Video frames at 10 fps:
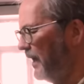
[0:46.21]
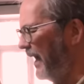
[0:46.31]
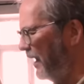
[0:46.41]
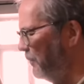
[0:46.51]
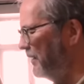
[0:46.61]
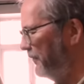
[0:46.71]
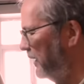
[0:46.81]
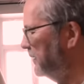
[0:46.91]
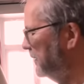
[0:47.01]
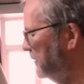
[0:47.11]

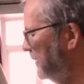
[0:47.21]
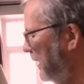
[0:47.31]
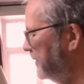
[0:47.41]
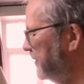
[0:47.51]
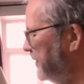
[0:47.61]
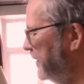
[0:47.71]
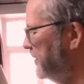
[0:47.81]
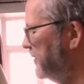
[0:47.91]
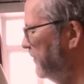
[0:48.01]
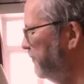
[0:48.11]
However, other
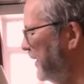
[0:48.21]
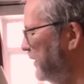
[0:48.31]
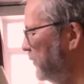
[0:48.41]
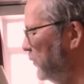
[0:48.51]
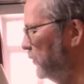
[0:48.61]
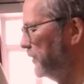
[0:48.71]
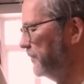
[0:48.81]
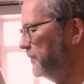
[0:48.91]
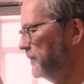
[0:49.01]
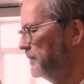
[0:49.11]
things have been good.
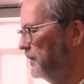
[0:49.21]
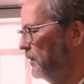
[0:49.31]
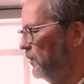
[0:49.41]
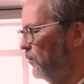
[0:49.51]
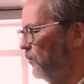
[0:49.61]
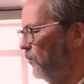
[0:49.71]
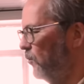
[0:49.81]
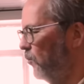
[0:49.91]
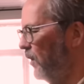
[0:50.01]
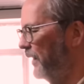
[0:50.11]

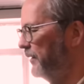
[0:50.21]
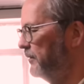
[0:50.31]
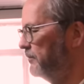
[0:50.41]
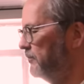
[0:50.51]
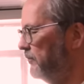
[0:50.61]
One